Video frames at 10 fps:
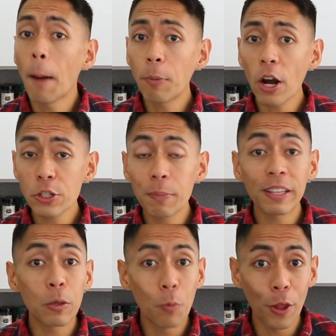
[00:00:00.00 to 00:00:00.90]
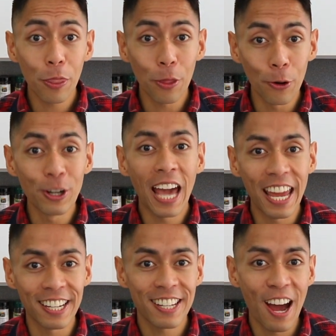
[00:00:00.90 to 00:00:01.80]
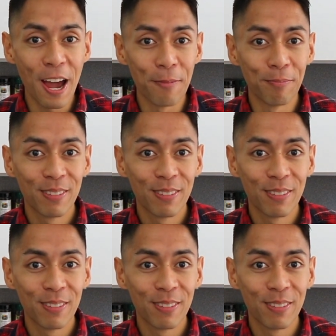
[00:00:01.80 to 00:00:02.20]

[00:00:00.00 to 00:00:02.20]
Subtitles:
approximately 1/3 at a time.